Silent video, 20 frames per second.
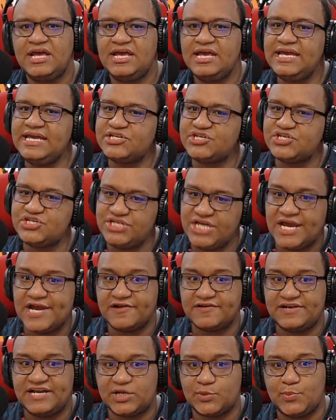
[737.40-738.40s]
each
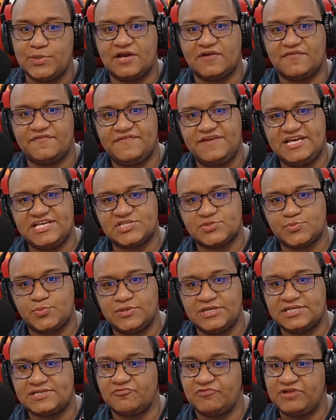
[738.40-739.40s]
year that we are faced
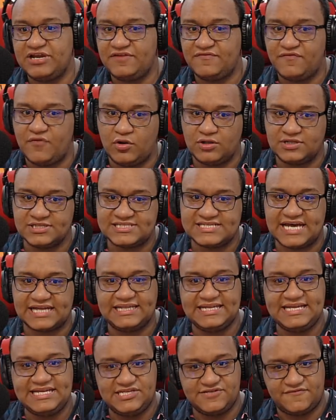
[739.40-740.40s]
with rainfalls
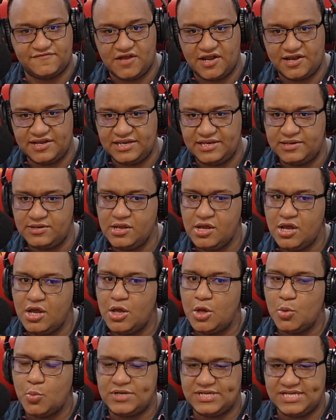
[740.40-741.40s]
that lead to flooding,
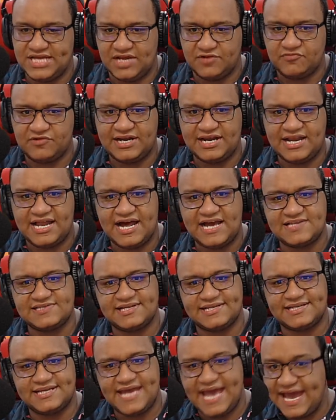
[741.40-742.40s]
we then realize
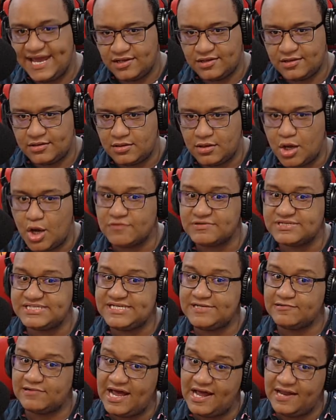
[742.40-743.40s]
that Ghana, our
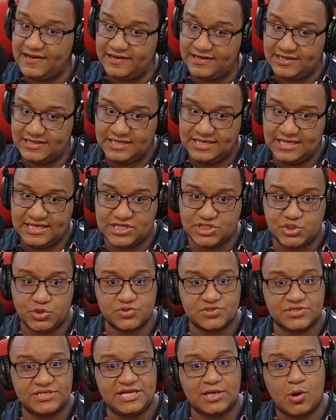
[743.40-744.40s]
dear land, is
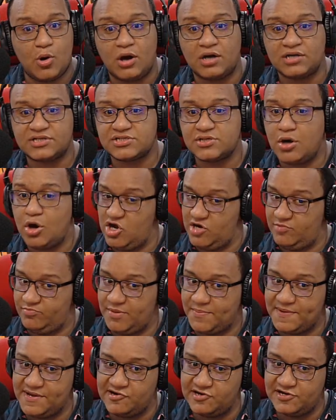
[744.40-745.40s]
usually caught
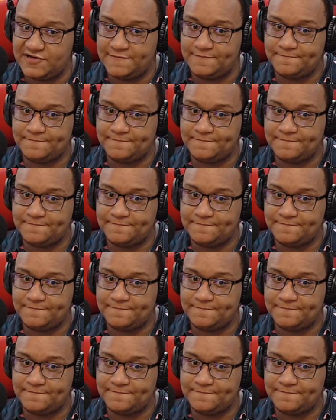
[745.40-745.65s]
unprepared.